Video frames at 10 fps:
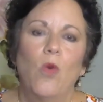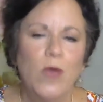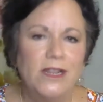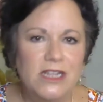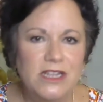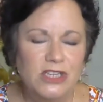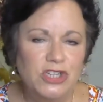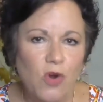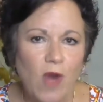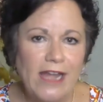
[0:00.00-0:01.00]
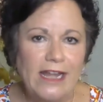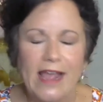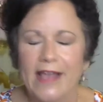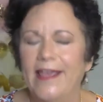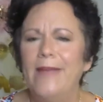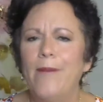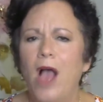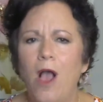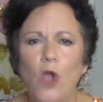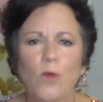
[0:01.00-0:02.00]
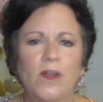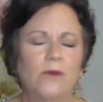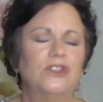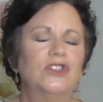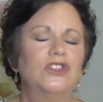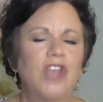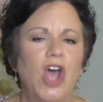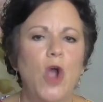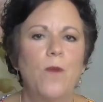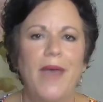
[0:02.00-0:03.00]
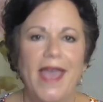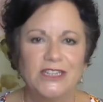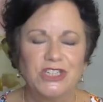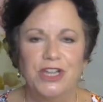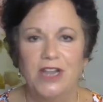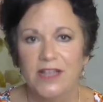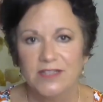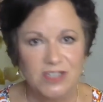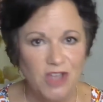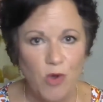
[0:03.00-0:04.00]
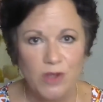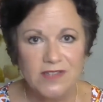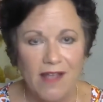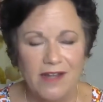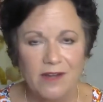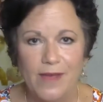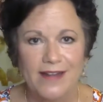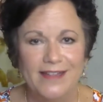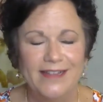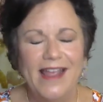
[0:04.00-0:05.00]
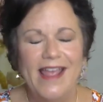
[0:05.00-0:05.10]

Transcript: went to this training, I came home and I was so passionate and so excited about it.